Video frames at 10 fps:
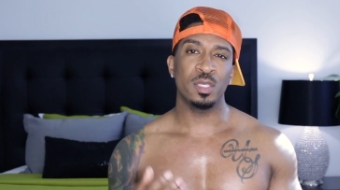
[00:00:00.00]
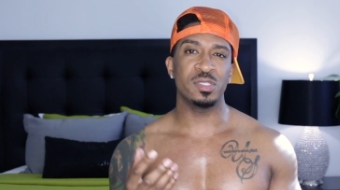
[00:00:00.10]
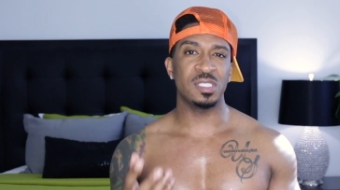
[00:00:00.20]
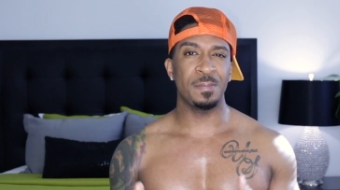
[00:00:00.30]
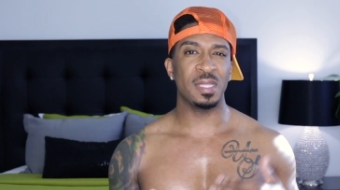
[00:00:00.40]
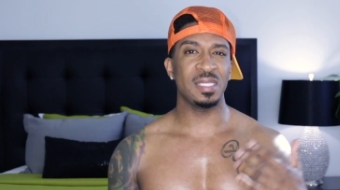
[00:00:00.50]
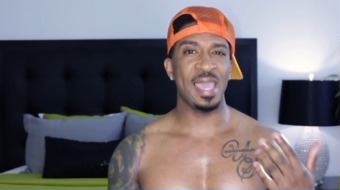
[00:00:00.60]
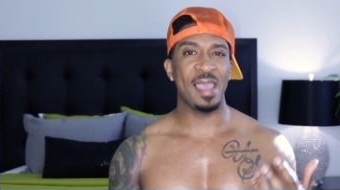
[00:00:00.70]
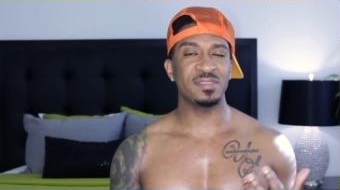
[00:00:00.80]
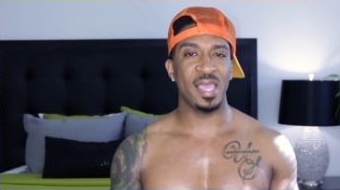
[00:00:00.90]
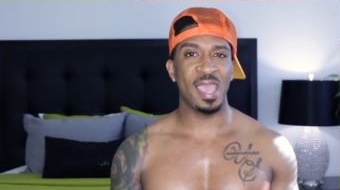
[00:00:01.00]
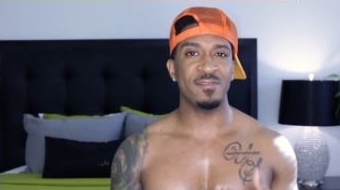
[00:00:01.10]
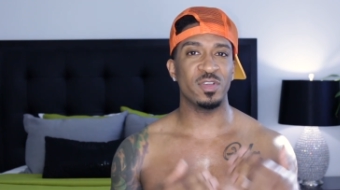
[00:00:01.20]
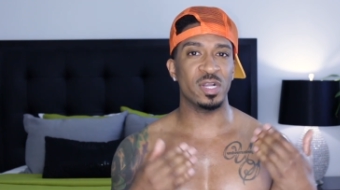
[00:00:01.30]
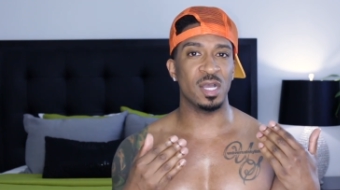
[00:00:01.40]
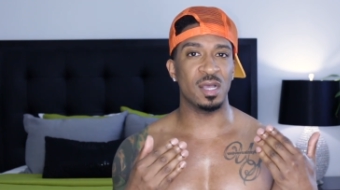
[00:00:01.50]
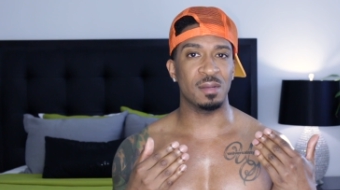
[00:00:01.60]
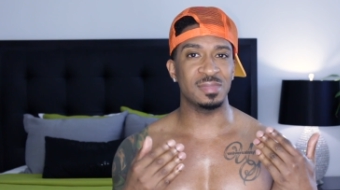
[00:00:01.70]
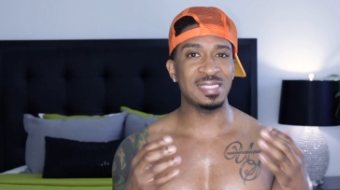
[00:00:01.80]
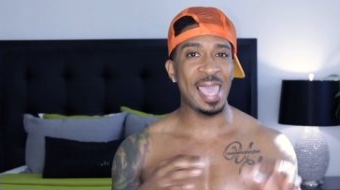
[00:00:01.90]
you typically have to have your
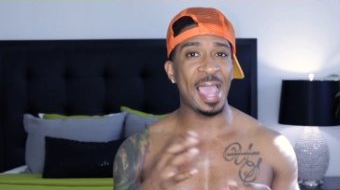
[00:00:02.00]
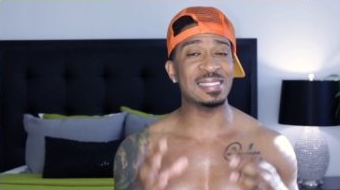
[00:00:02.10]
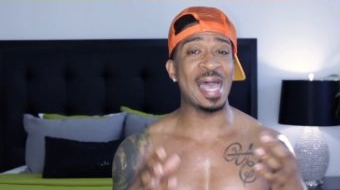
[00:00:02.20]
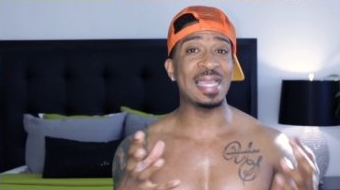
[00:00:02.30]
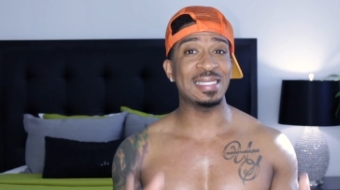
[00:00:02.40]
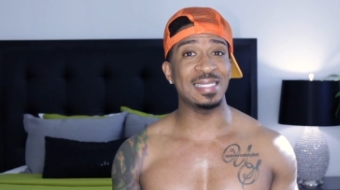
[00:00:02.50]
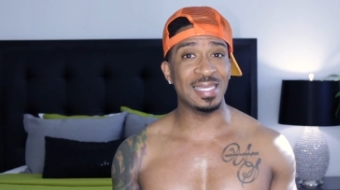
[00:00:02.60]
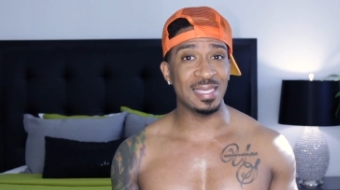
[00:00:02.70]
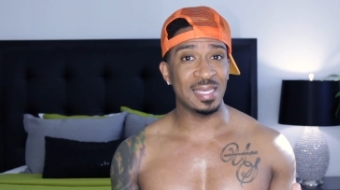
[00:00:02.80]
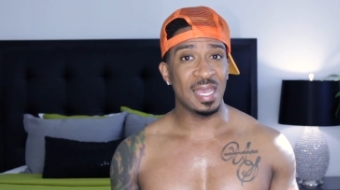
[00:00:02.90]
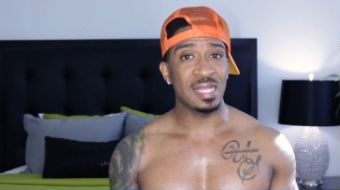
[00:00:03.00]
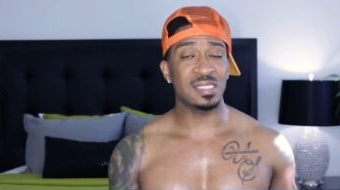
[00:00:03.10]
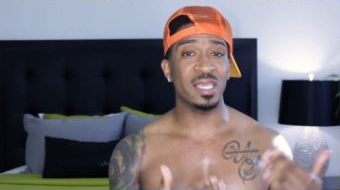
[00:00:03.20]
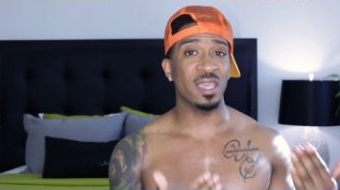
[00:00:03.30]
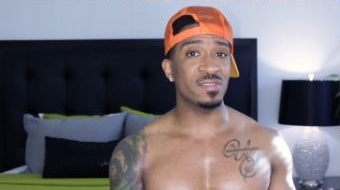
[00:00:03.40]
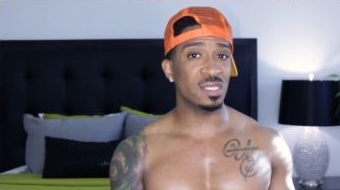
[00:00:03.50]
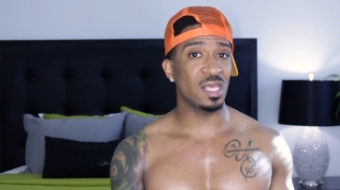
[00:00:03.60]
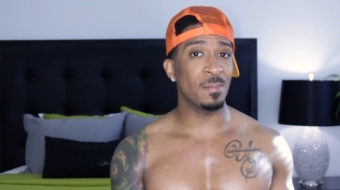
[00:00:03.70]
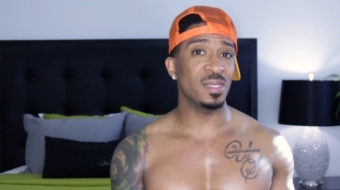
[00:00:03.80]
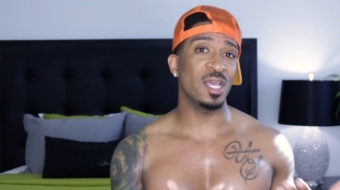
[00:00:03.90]
um, tax ID to give to
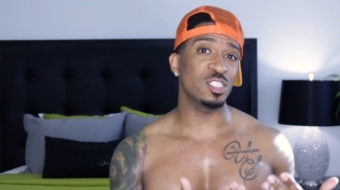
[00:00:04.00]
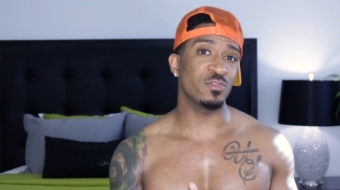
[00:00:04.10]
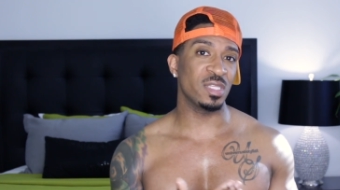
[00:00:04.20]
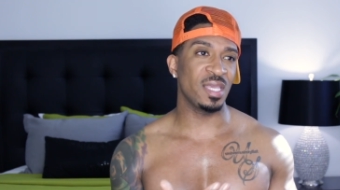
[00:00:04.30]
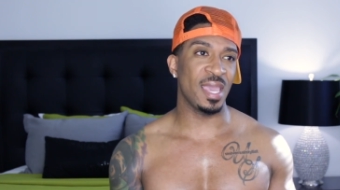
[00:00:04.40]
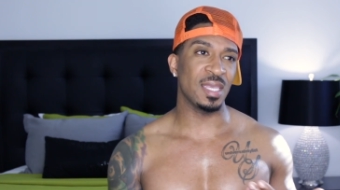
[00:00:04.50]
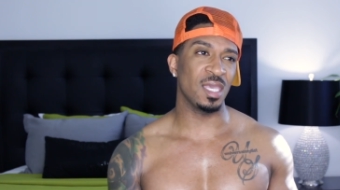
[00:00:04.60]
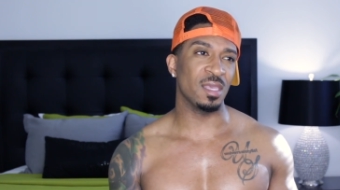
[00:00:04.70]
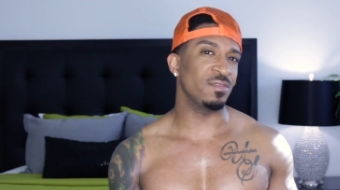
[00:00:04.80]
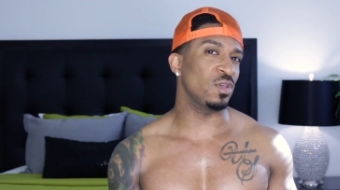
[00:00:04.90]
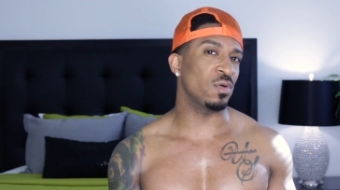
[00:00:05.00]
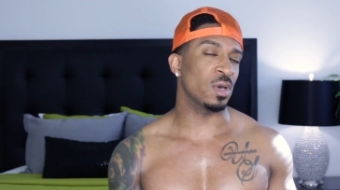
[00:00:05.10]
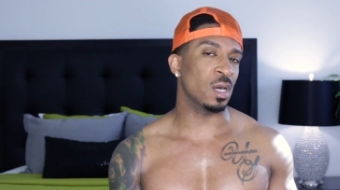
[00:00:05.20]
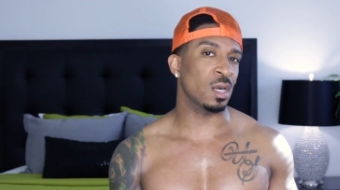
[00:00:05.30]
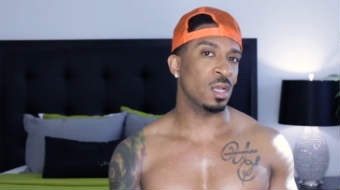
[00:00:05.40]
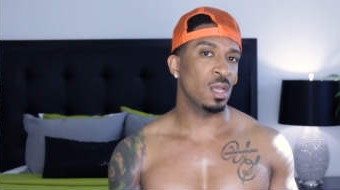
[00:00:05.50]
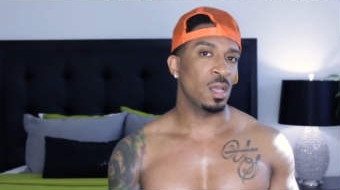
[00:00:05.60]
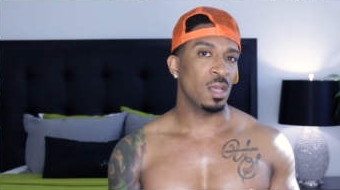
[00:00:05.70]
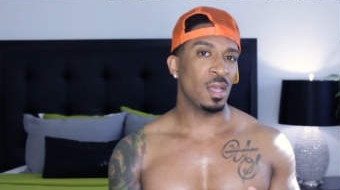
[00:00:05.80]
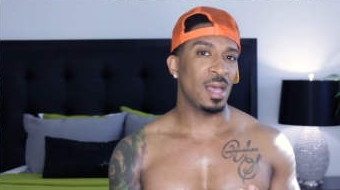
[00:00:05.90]
them because you really can't give your
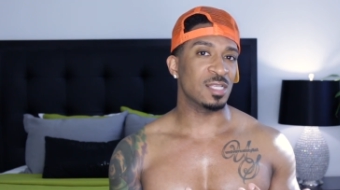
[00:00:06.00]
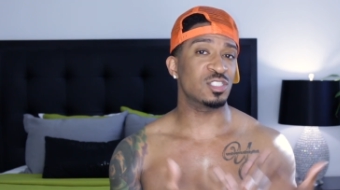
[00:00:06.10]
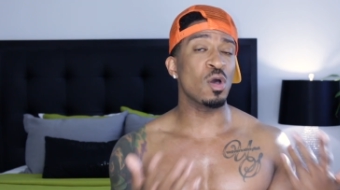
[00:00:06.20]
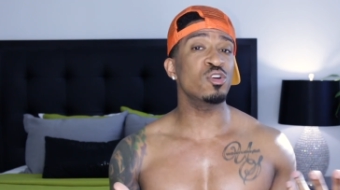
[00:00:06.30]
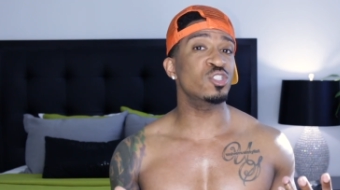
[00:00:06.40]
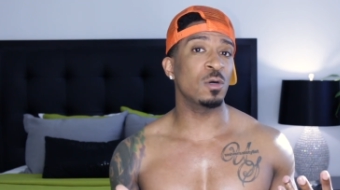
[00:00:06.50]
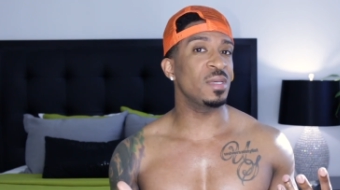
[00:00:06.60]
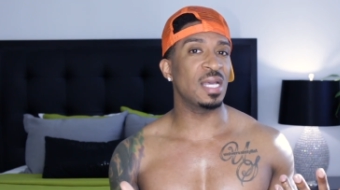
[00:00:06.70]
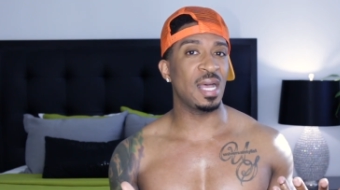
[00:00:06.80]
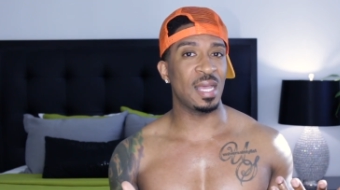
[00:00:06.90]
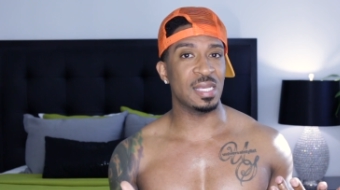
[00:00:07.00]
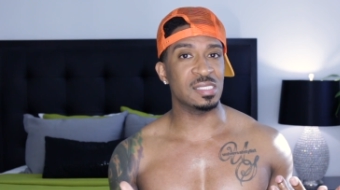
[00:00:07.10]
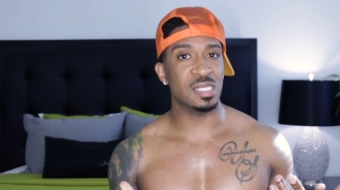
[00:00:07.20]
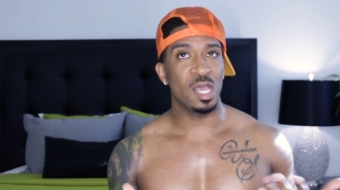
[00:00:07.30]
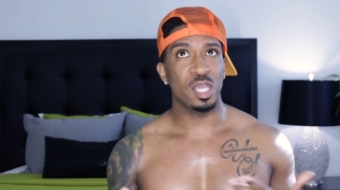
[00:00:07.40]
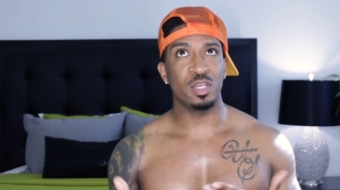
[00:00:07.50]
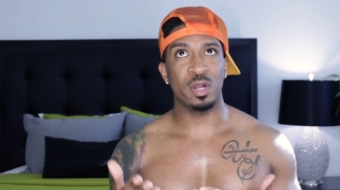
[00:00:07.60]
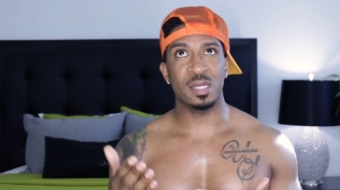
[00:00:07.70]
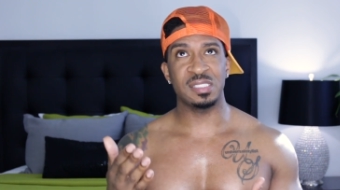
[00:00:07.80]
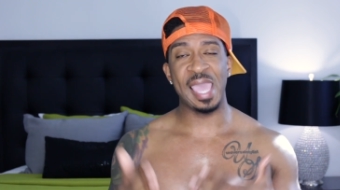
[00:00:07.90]
uh, social because
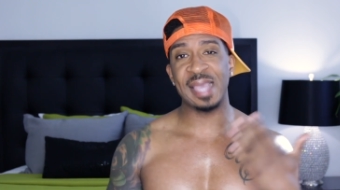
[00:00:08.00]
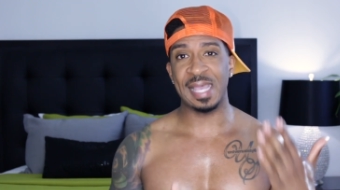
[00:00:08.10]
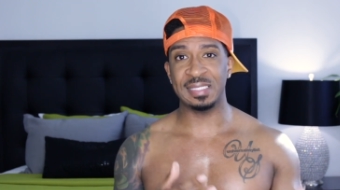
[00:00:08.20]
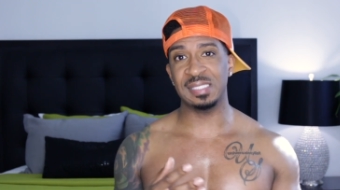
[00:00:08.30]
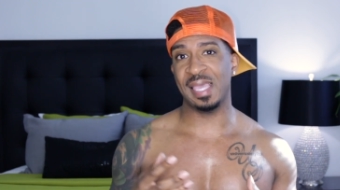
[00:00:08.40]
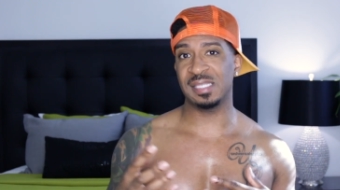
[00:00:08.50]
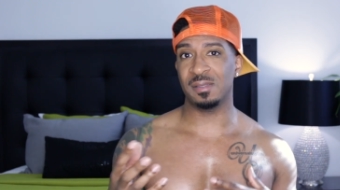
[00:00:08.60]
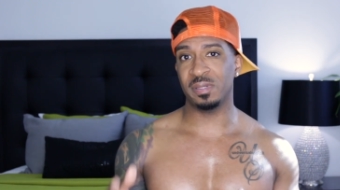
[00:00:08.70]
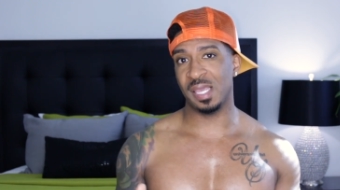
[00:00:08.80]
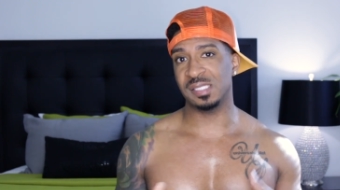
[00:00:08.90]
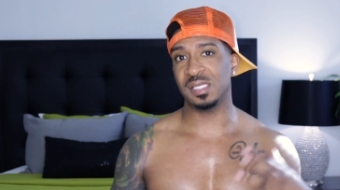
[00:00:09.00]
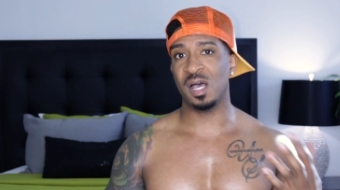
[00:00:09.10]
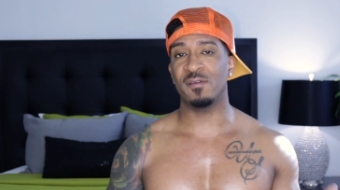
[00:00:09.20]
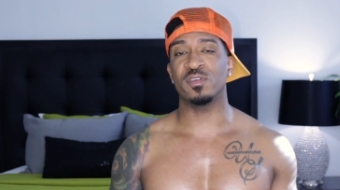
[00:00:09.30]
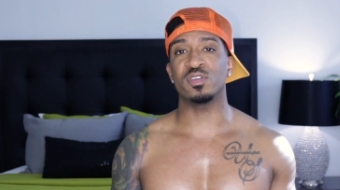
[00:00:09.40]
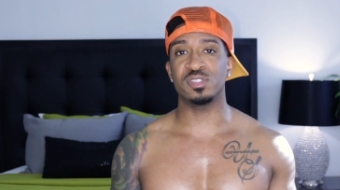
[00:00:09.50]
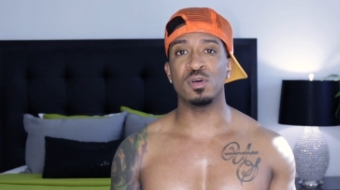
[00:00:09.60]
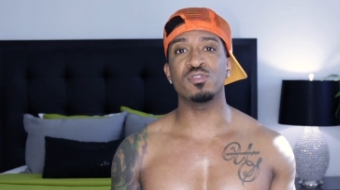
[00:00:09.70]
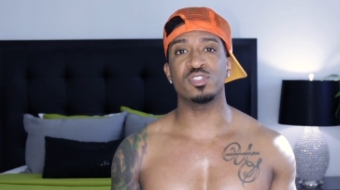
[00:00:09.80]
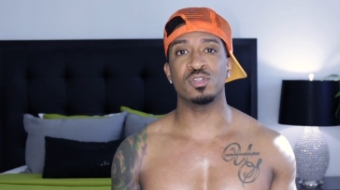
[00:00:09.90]
your tax ID takes the place of your
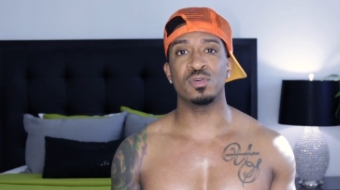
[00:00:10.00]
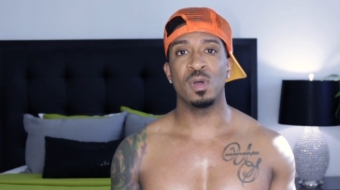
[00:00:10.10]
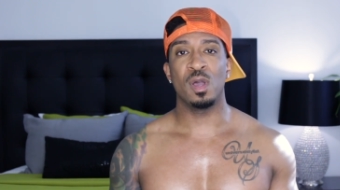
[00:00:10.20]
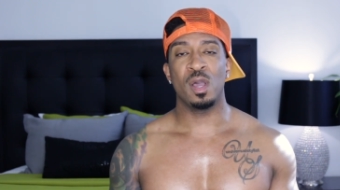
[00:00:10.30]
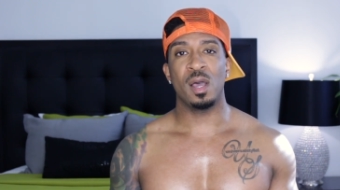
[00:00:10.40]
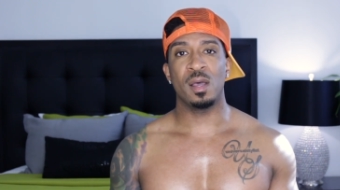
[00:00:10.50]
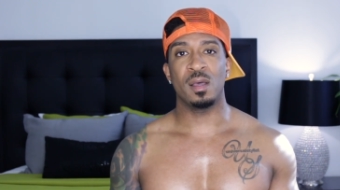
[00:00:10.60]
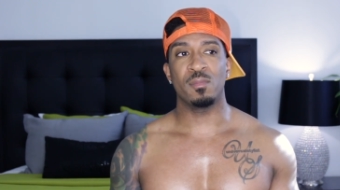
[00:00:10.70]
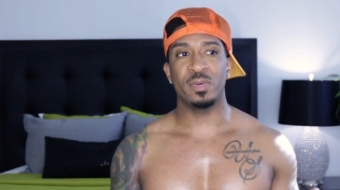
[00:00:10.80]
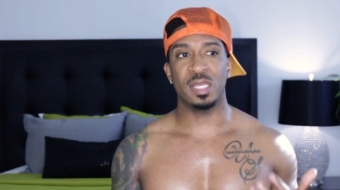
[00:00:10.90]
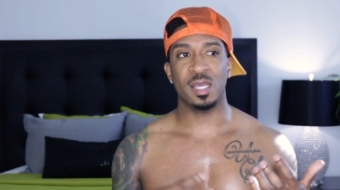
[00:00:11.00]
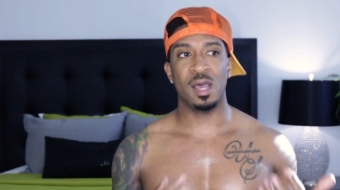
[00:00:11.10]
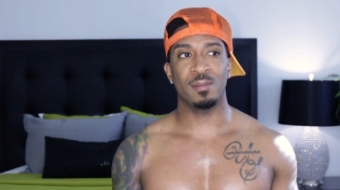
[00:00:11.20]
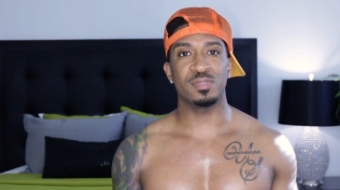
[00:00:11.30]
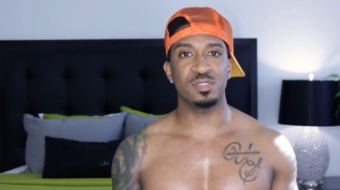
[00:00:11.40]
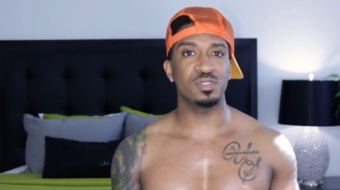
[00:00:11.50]
social um, when it comes